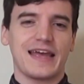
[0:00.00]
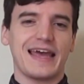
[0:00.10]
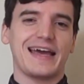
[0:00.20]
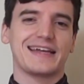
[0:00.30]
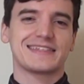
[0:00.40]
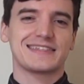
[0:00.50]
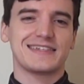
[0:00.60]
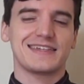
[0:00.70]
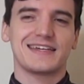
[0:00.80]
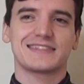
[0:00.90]

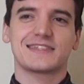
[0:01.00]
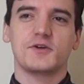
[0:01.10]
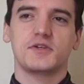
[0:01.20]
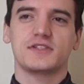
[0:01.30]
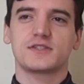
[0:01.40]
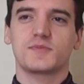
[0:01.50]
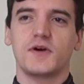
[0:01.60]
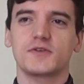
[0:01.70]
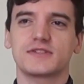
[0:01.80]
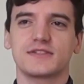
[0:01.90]
And so he
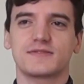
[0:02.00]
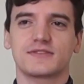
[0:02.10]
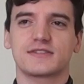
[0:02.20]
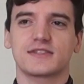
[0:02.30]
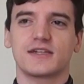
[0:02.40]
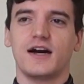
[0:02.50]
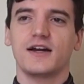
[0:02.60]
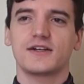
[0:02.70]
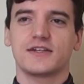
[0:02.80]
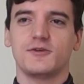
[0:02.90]
smoked a
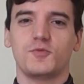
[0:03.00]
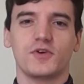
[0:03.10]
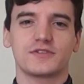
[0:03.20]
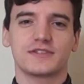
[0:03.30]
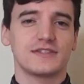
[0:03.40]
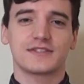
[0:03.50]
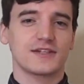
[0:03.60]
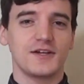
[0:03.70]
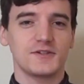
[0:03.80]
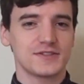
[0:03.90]
cigar and he wore Sid's
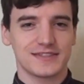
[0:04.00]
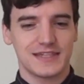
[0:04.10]
clothes,